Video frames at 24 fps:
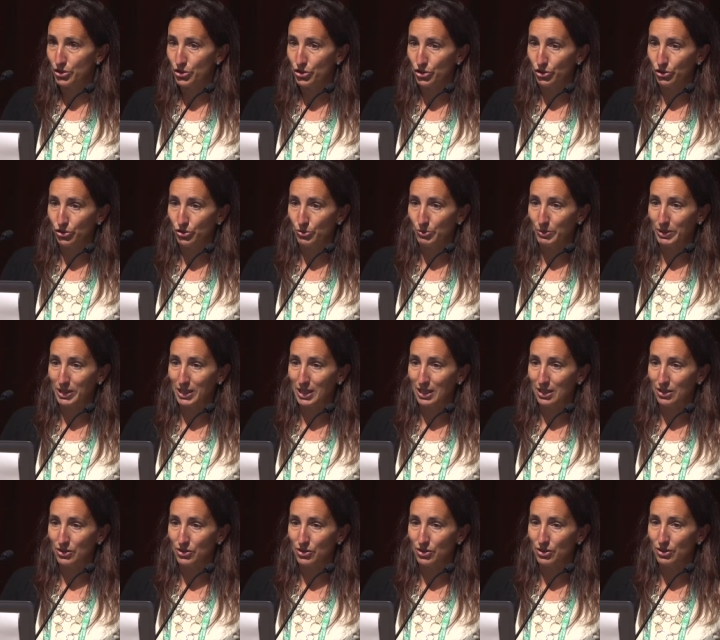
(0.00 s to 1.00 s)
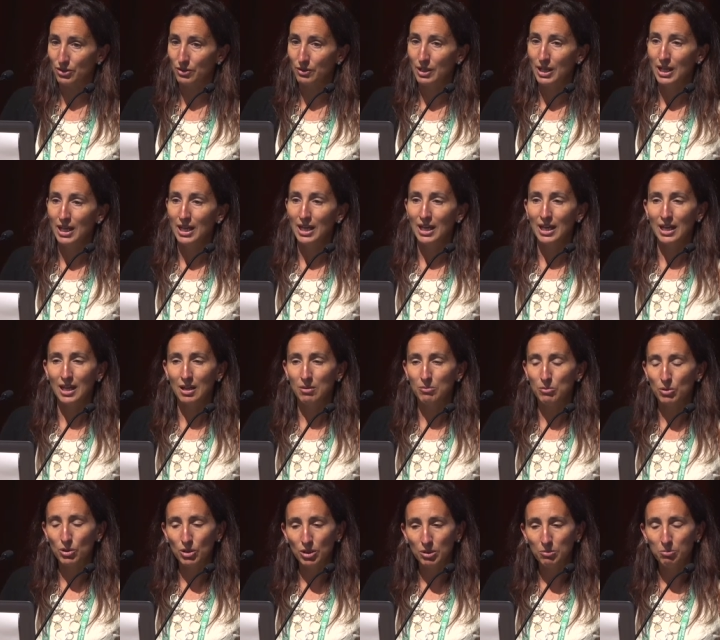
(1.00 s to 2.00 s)
children with cancer. And
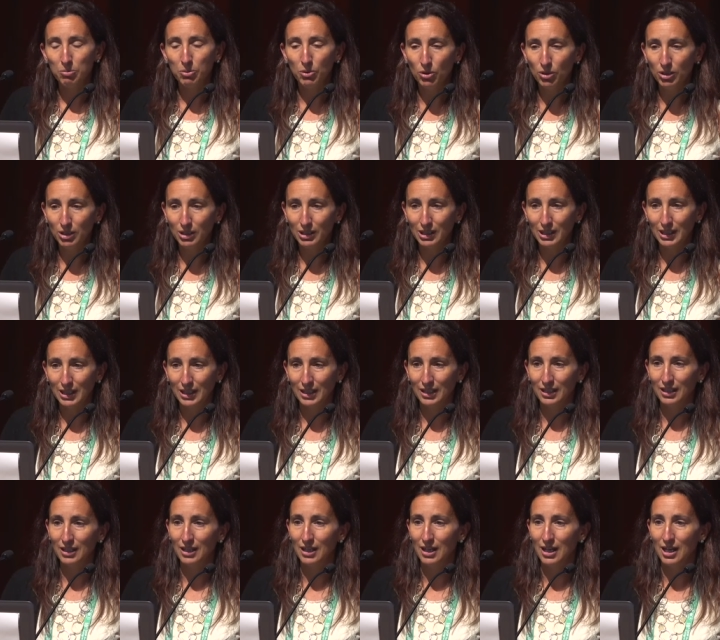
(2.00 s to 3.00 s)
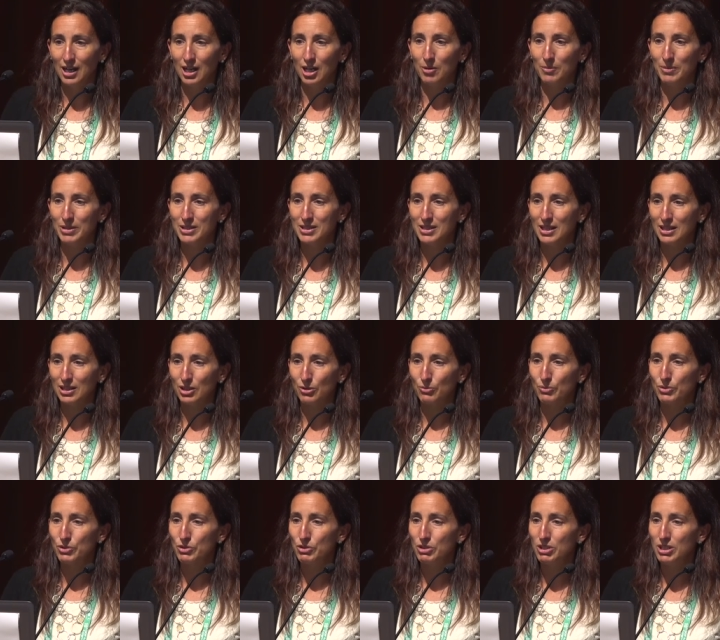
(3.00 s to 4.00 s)
more importantly, is that the
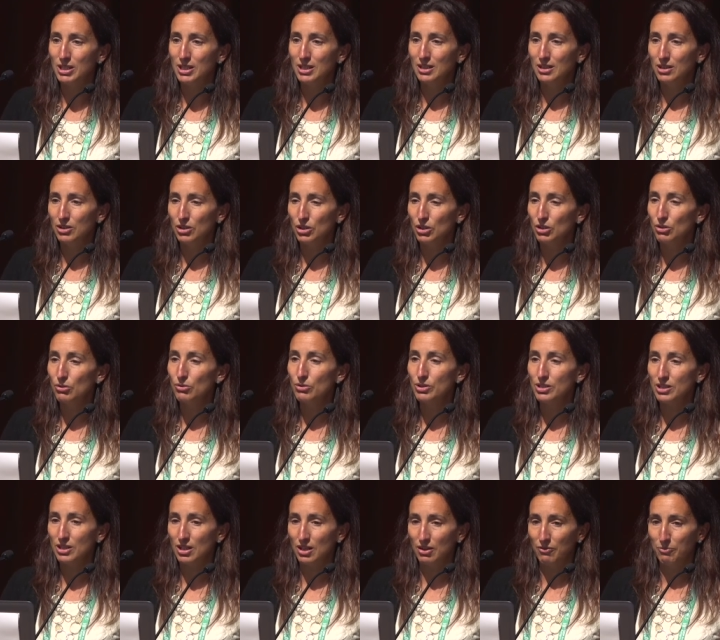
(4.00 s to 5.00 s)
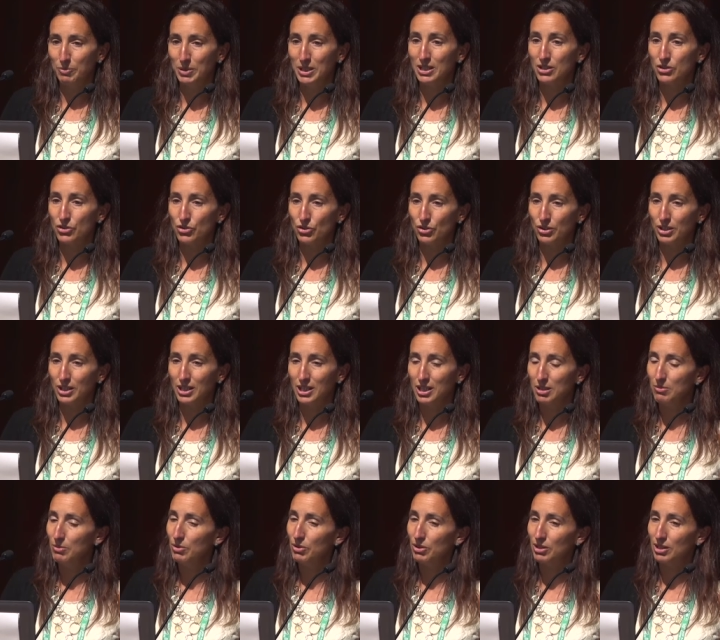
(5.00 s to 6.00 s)
routine use of PN during
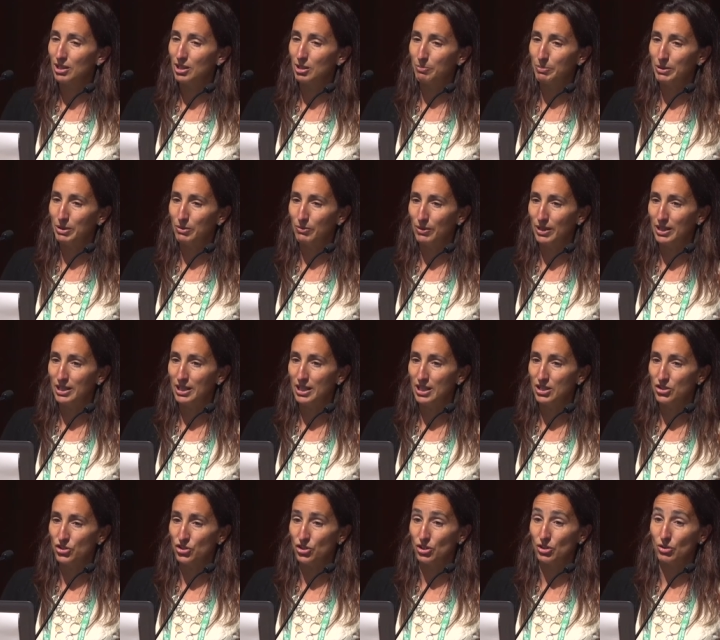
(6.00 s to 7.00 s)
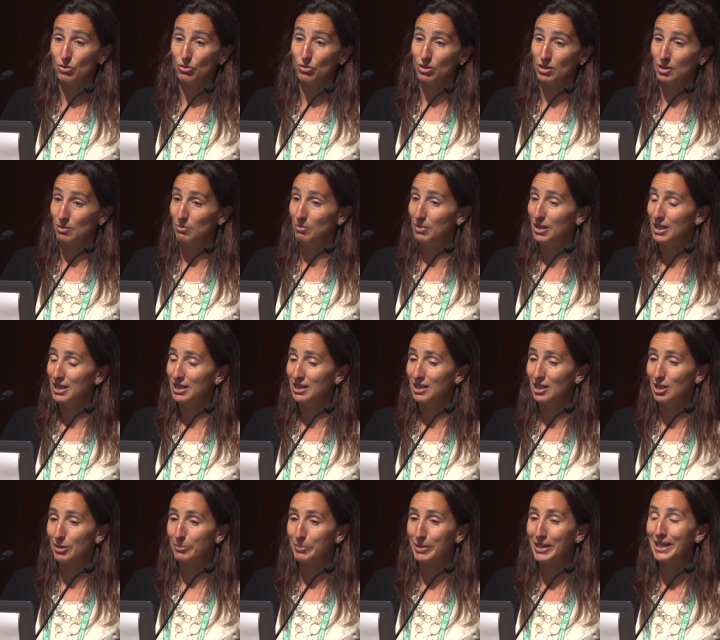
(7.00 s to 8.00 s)
chemotherapy, radiation, or combined
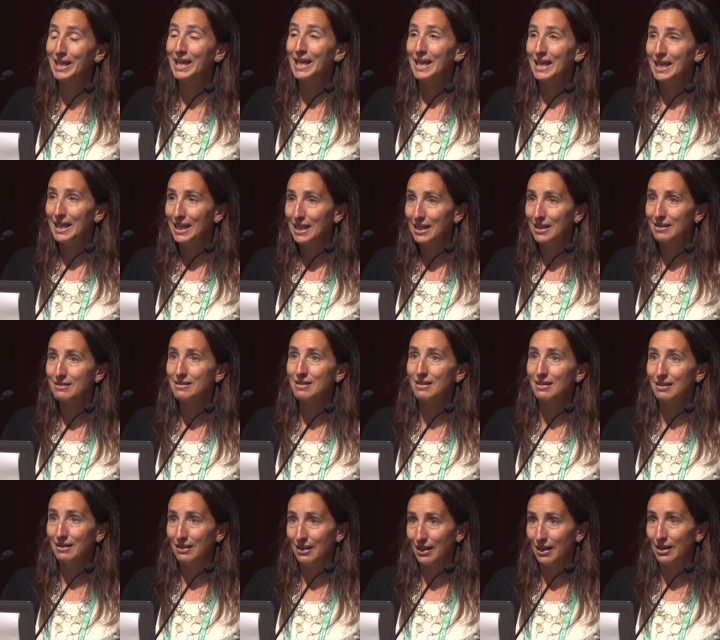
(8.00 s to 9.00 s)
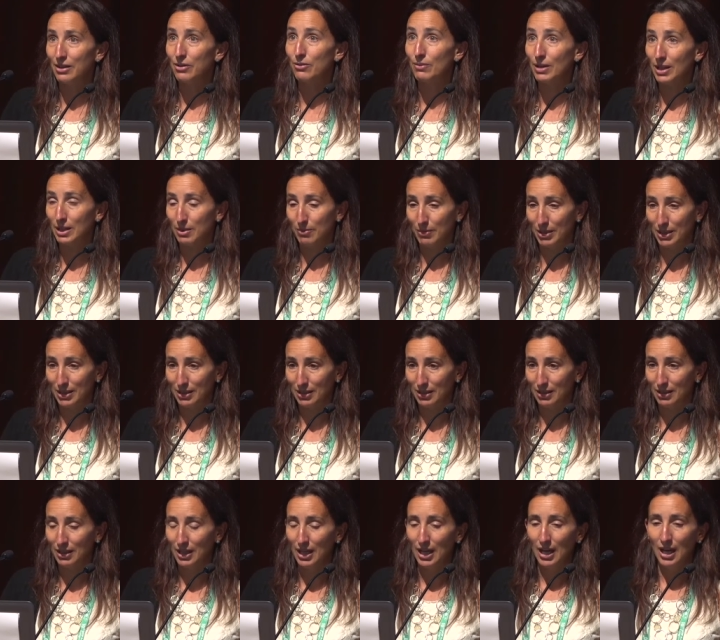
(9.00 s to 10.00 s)
therapy is not recommended.
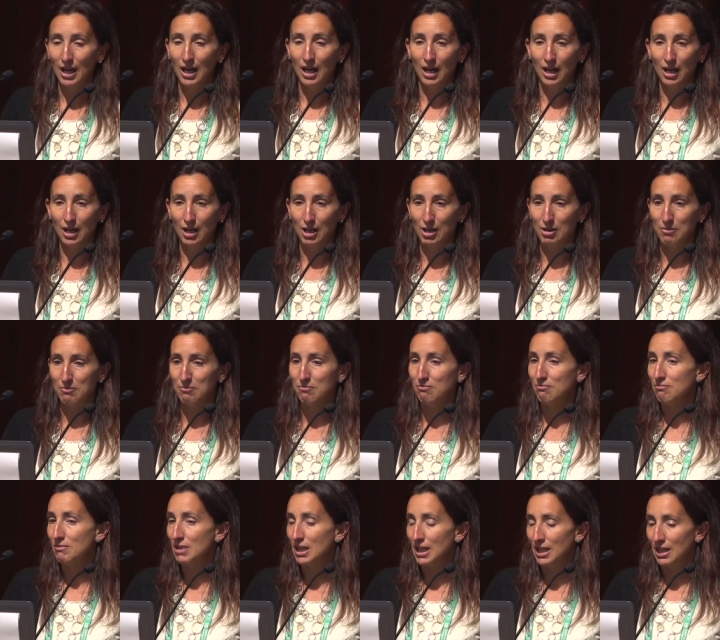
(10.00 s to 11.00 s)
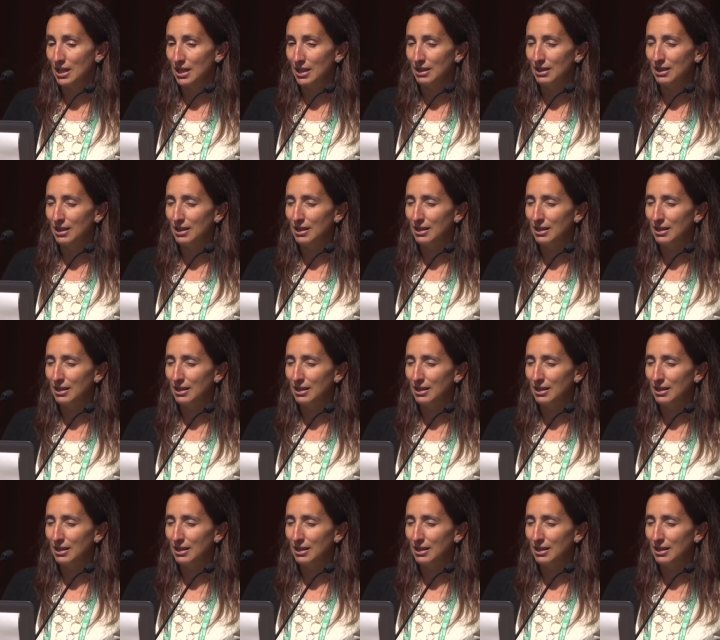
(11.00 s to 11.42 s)
And